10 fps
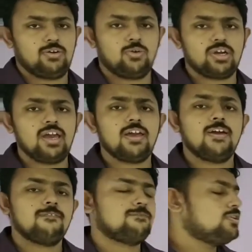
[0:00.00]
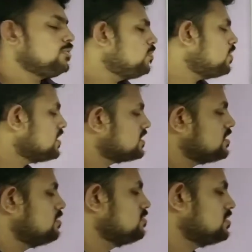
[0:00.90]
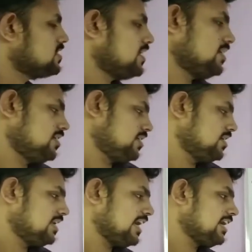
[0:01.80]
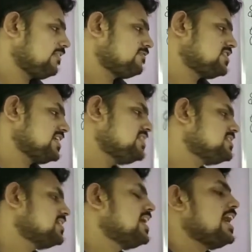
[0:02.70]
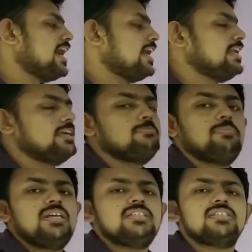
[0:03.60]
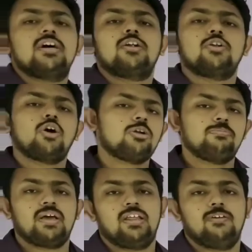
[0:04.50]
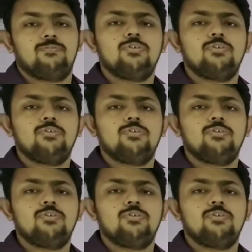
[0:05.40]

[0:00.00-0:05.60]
Okay, few is used in a negative sense, and it means not many.